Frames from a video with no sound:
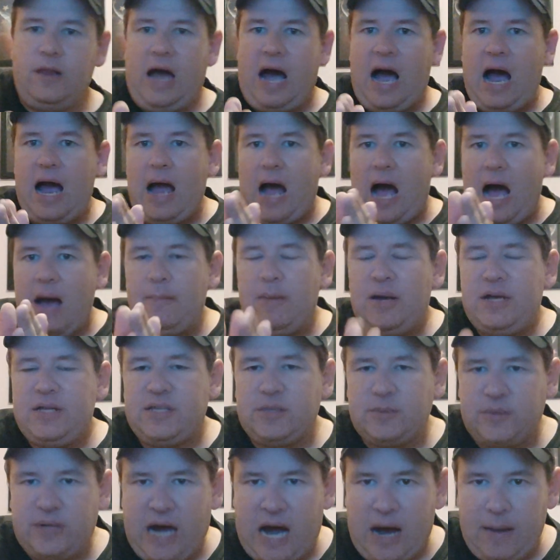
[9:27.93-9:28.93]
I made
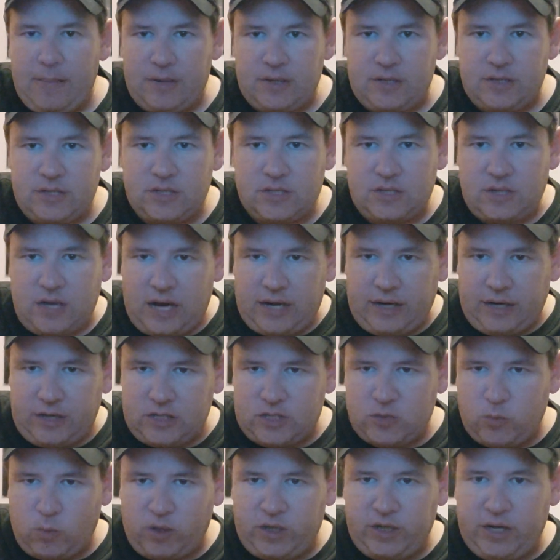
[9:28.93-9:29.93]
some comments on
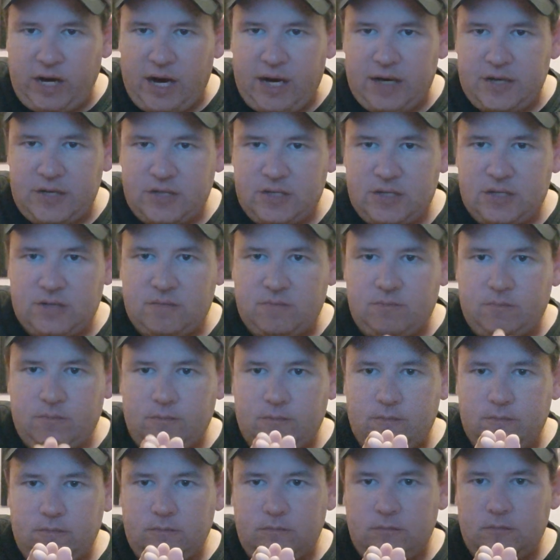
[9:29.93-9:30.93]
this one guy's
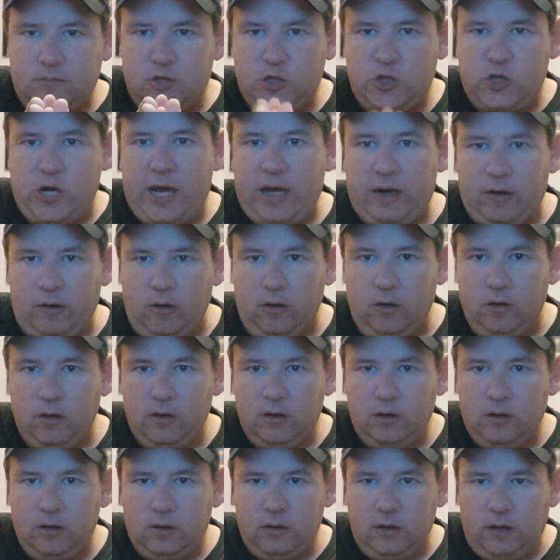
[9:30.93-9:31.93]
channel,
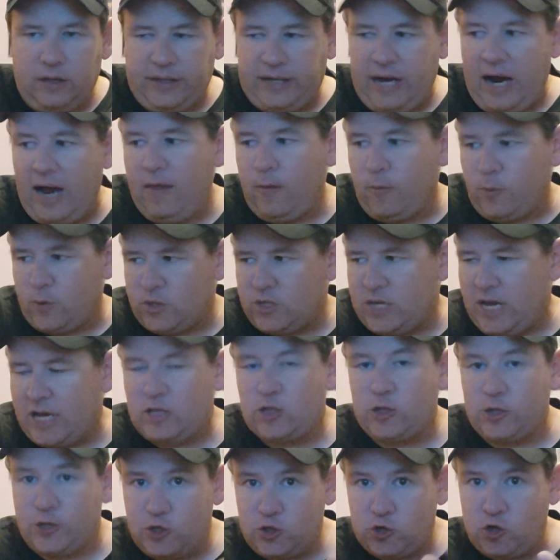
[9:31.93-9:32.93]
a guy that was
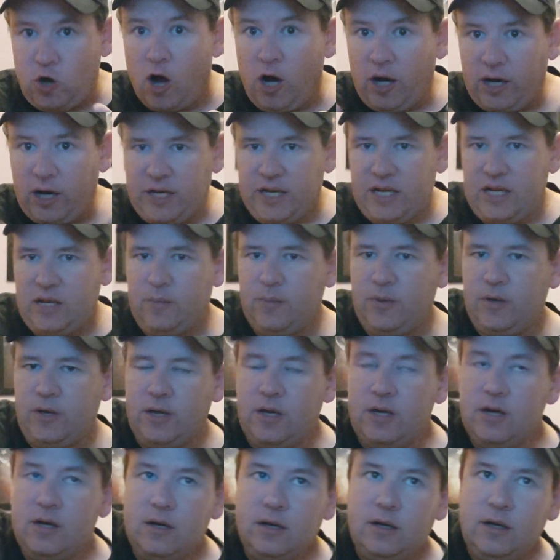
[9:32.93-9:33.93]
actually stalking
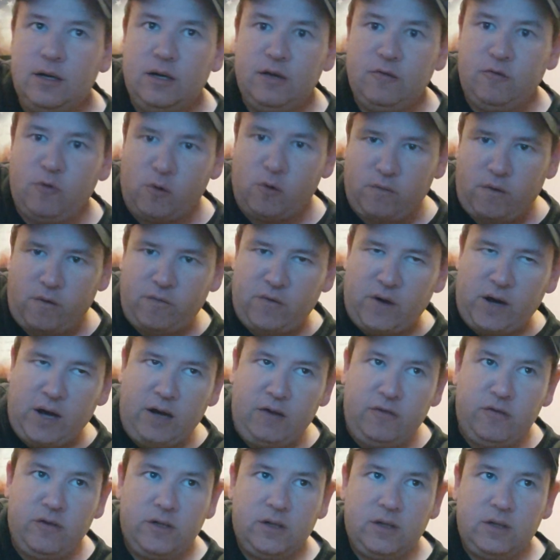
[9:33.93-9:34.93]

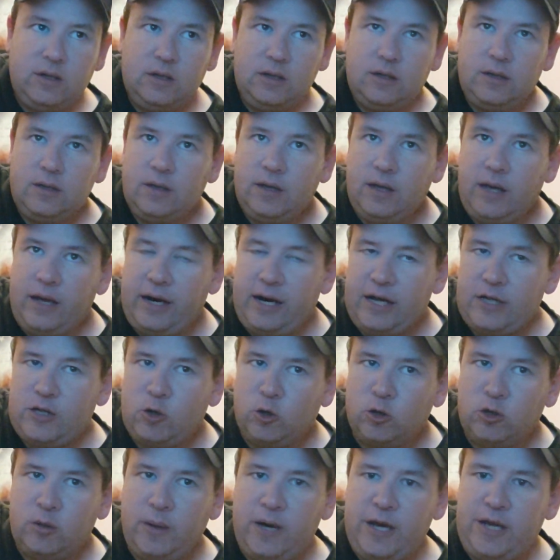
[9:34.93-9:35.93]
EDP445, and I
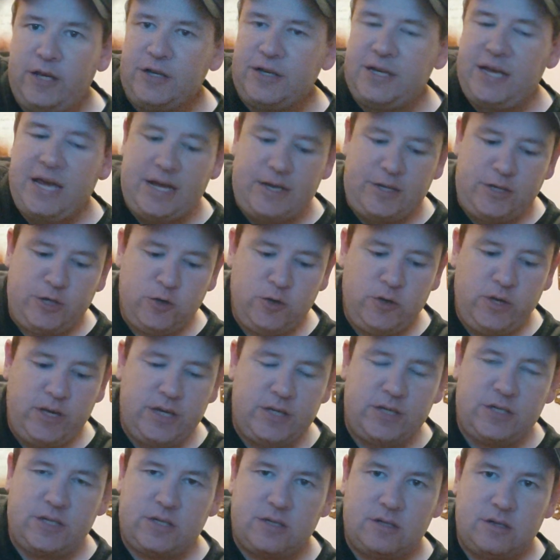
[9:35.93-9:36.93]
told him, hey, you can't do
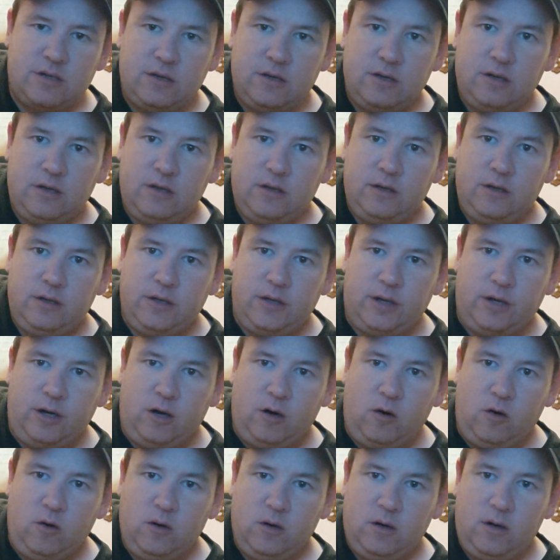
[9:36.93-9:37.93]
this, you
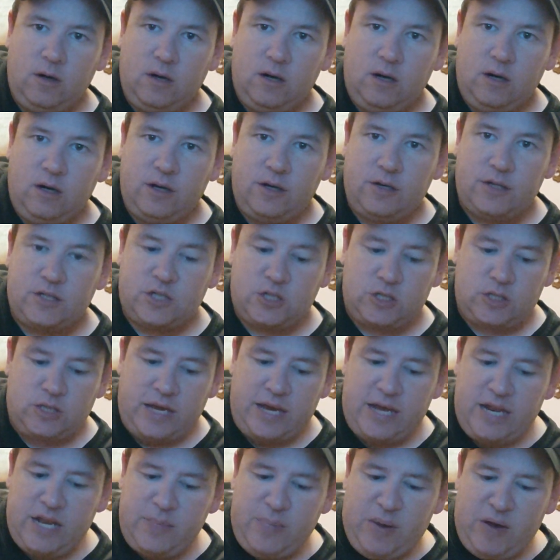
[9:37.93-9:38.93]
know, because
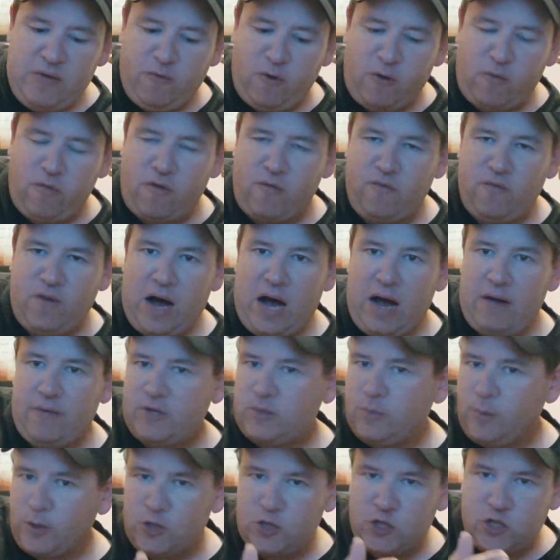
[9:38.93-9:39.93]
EDP445,
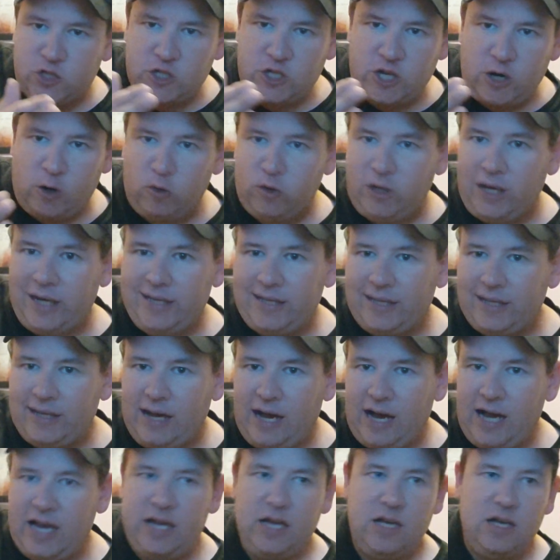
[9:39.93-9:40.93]
as much as you don't like the
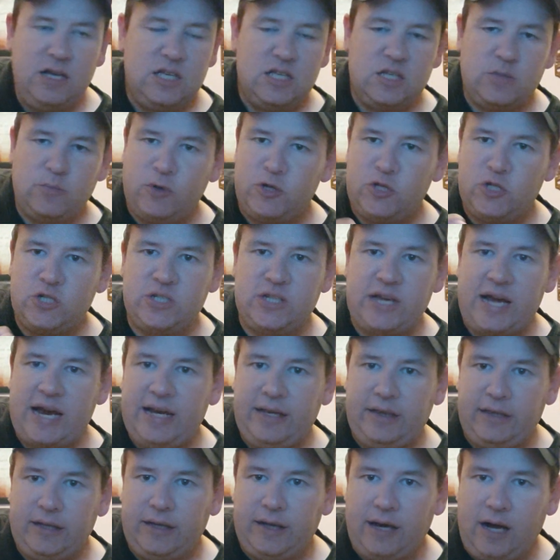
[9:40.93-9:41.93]
guy, as much as you
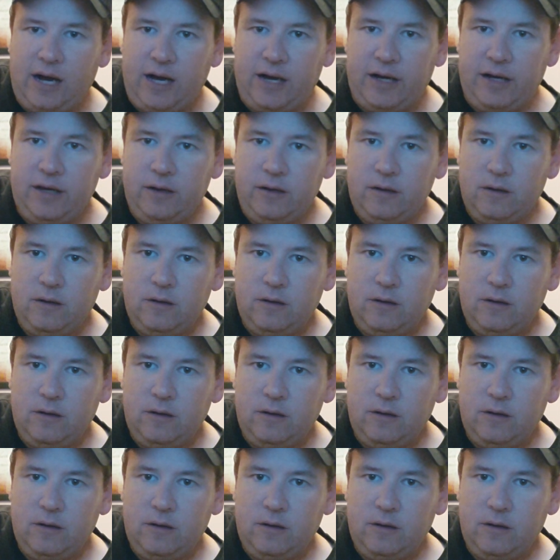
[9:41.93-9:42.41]
hate the guy,